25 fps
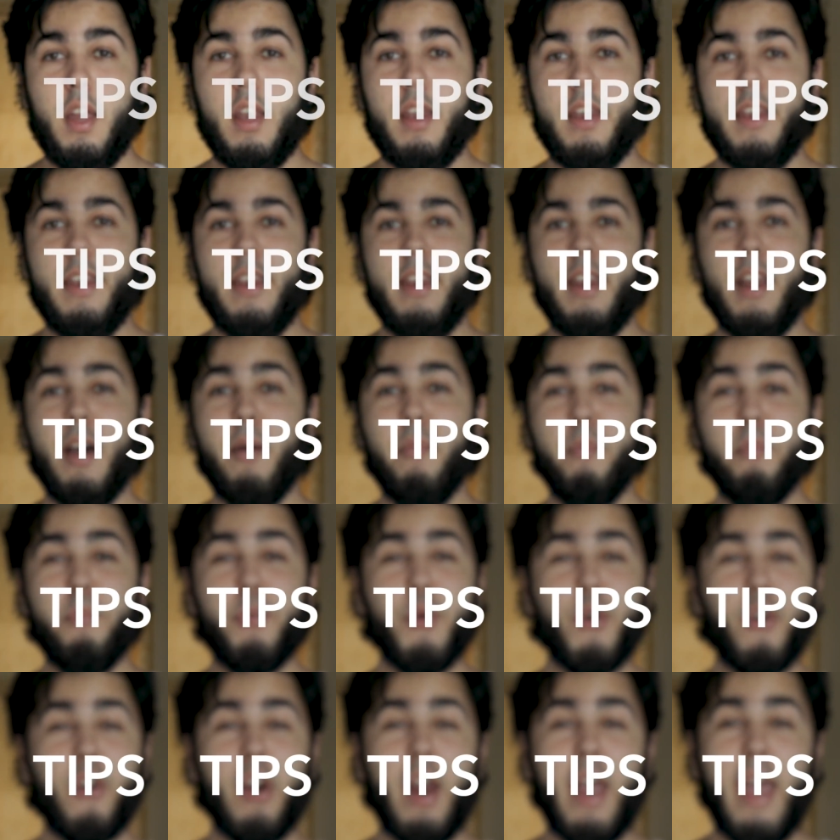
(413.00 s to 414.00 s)

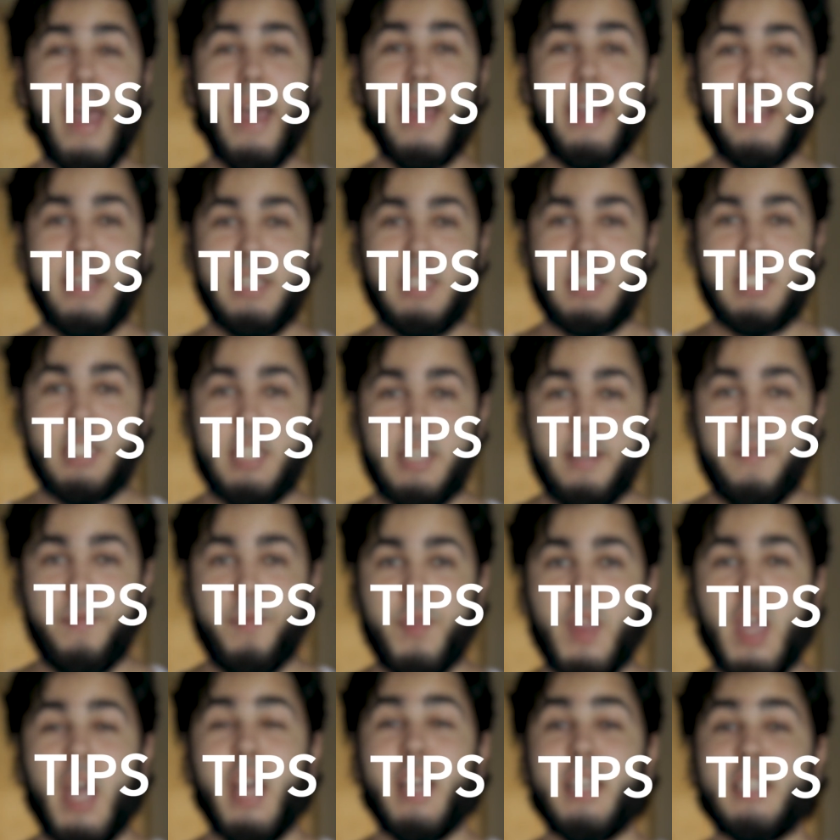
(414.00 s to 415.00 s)
Number 8,
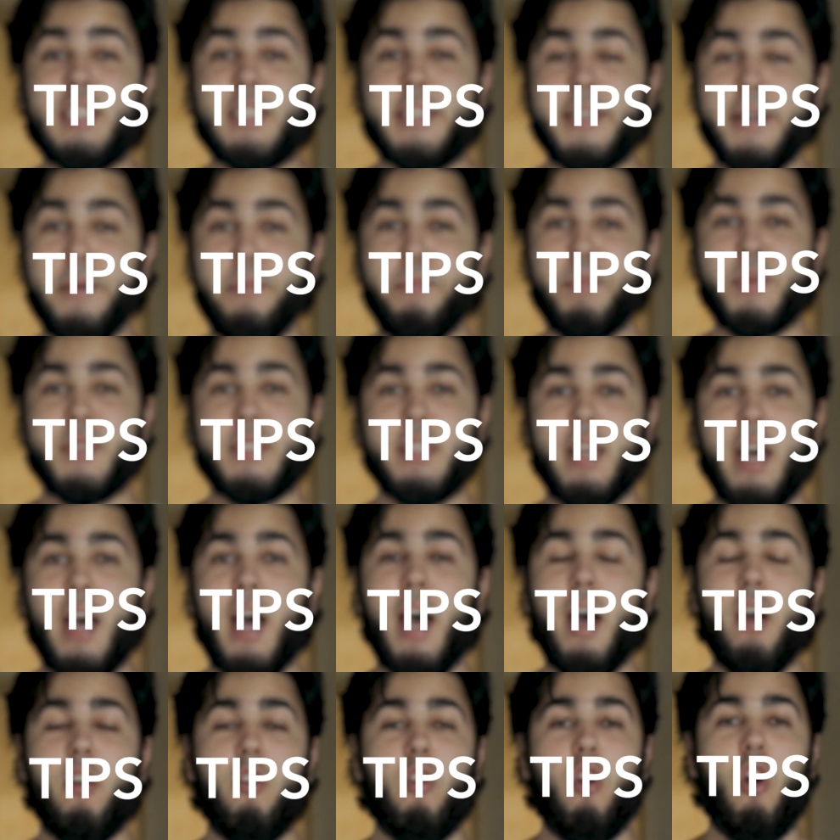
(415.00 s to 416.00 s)
tips
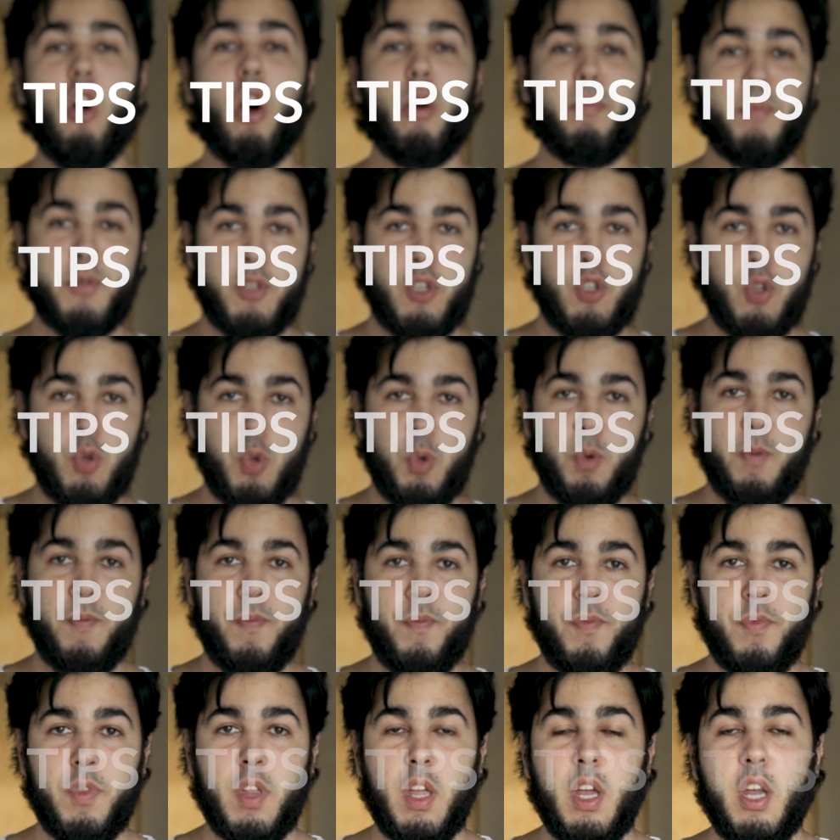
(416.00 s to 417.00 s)
are optional.
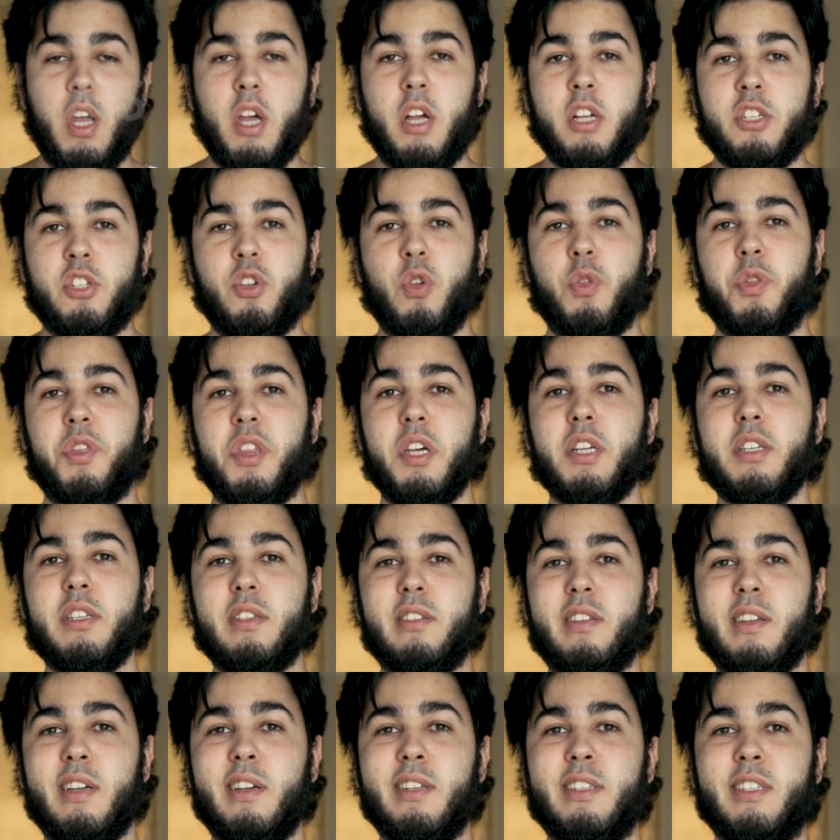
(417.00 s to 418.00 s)
So
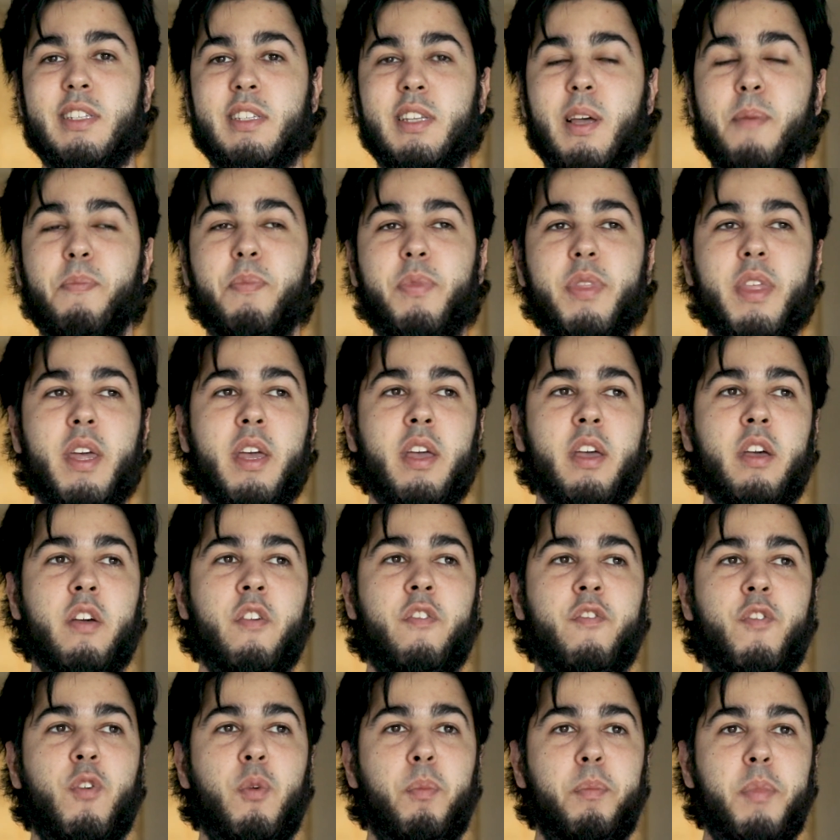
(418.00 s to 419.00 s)
this is something
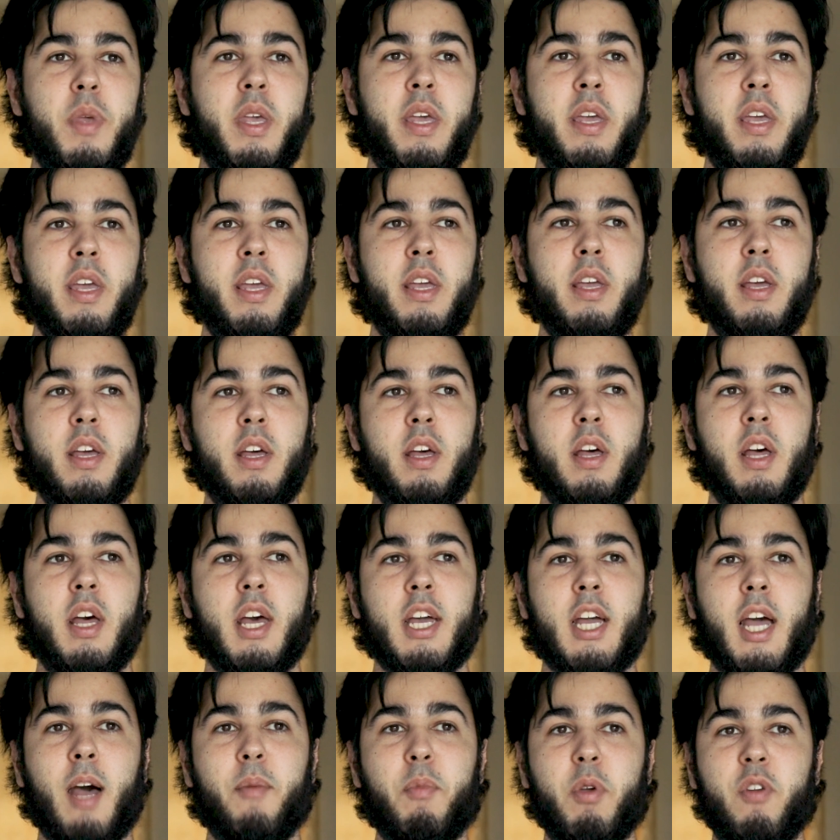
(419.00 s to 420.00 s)
for me,
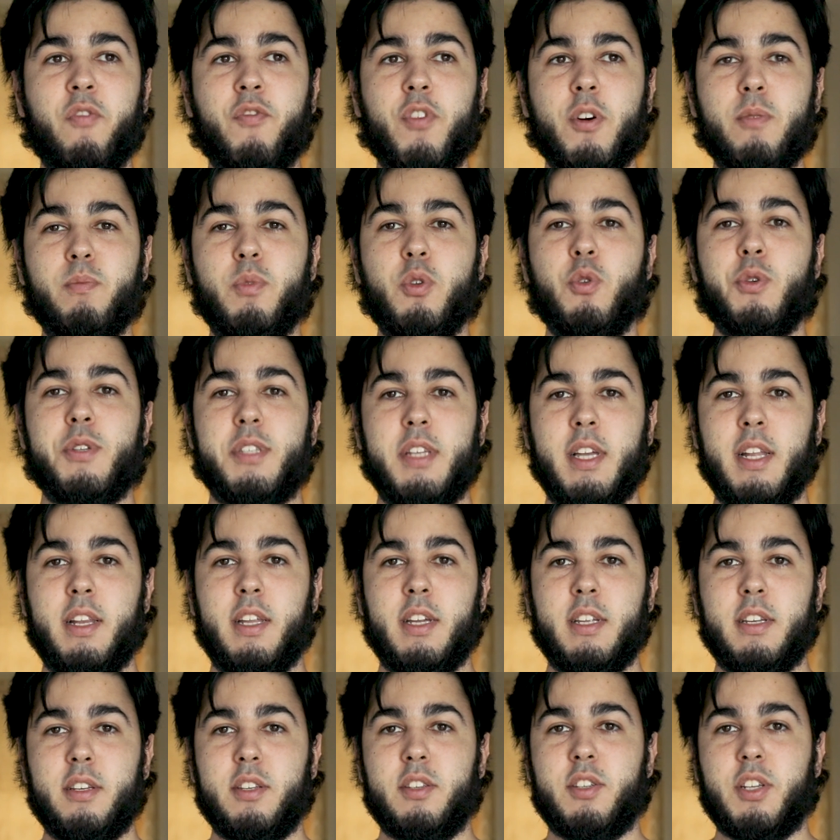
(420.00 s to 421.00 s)
coming from New
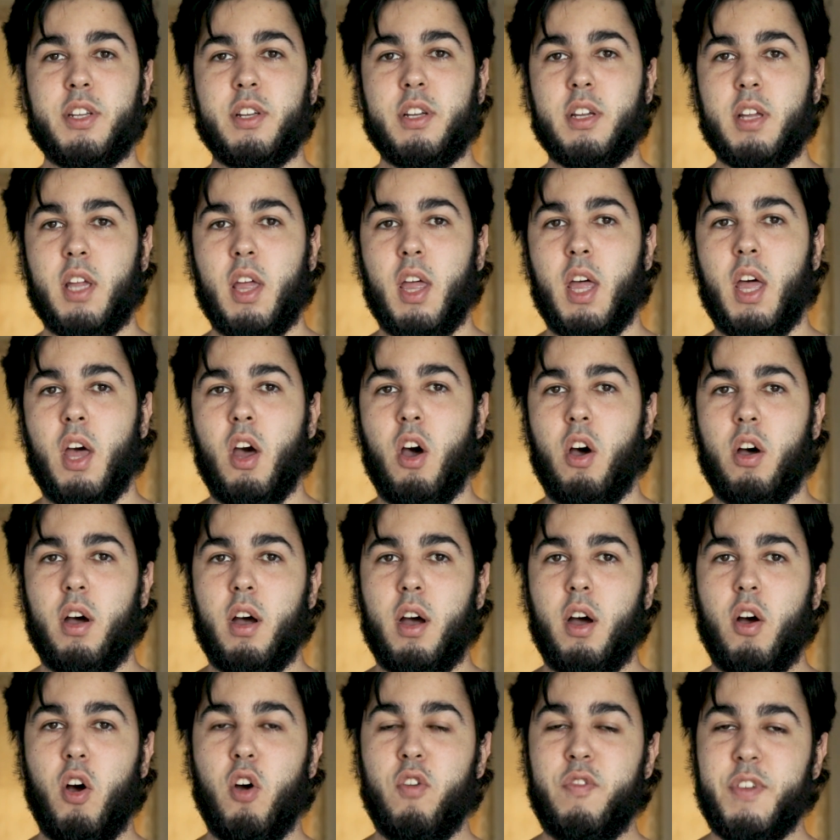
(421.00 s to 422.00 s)
Zealand,
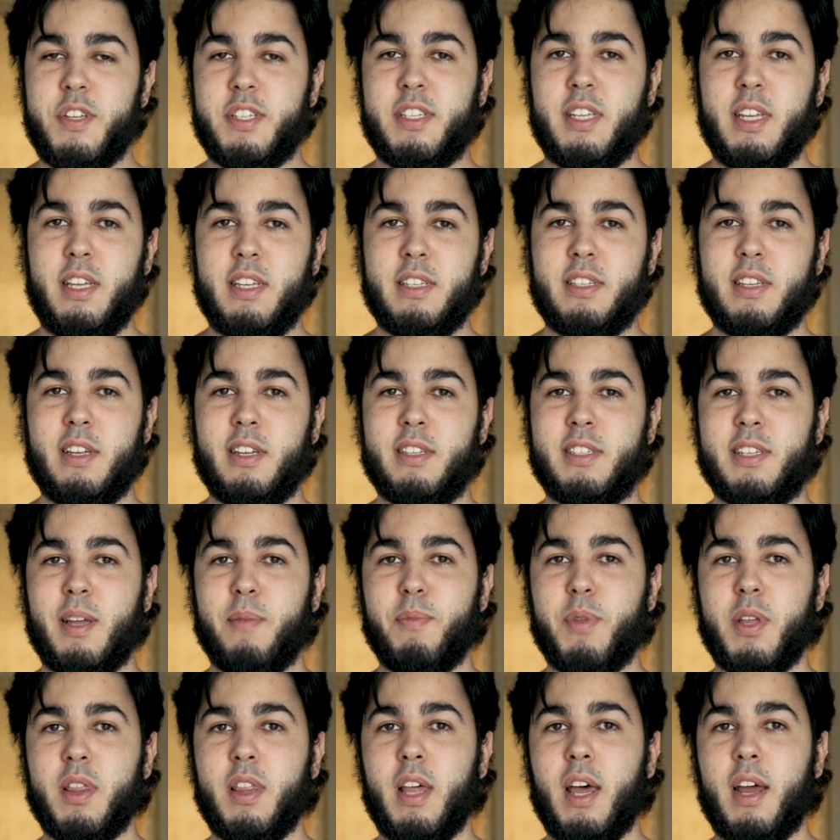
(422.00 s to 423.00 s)
overseas, it's
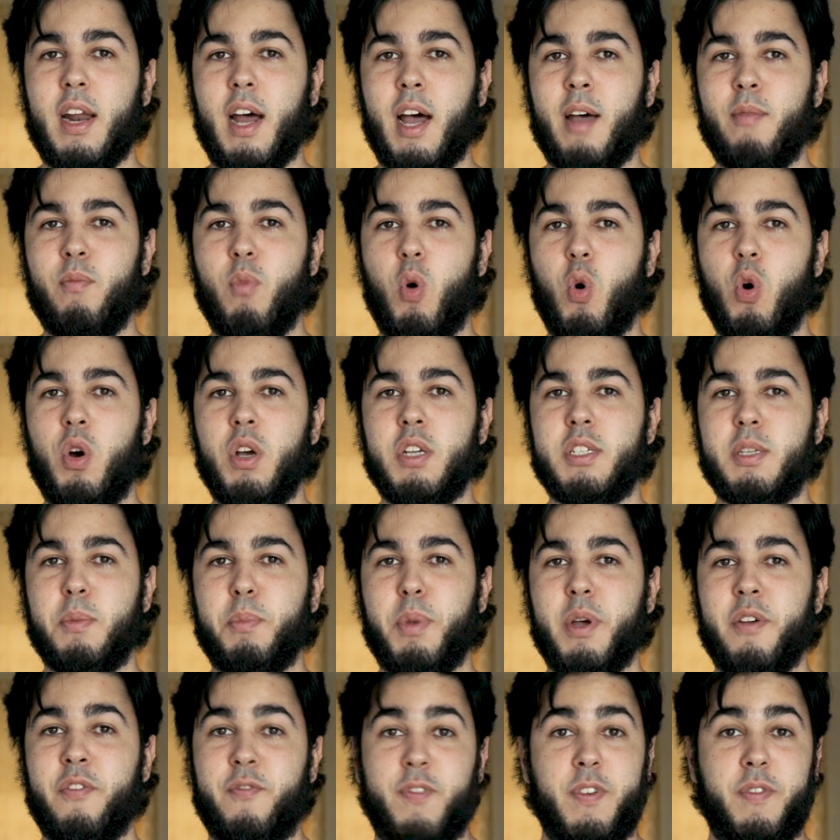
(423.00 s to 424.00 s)
something that I'm always a
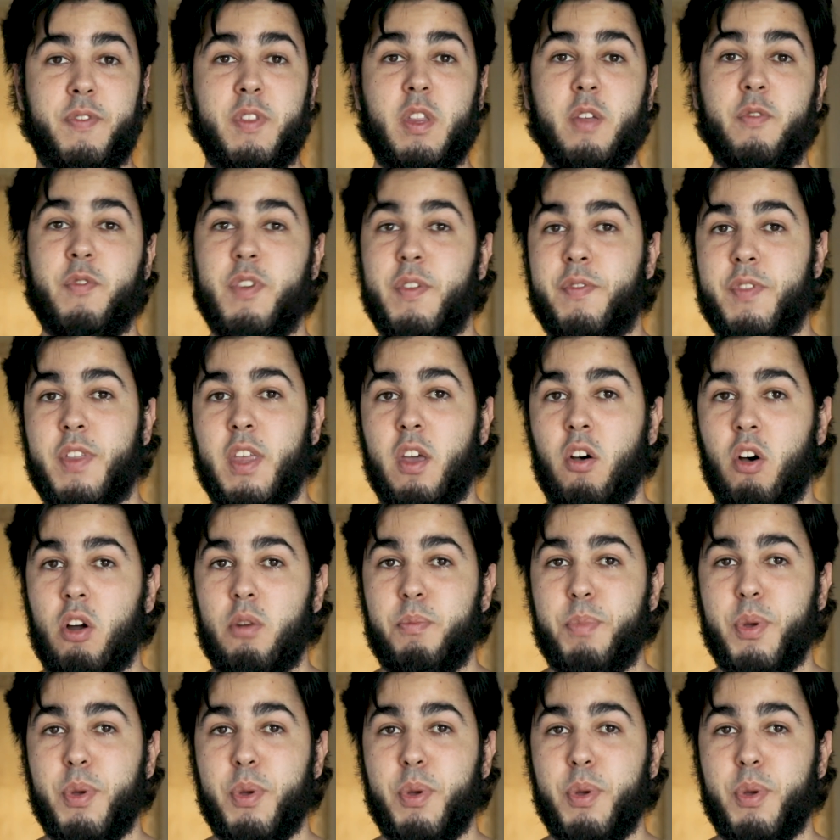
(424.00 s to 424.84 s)
bit 50-50 on,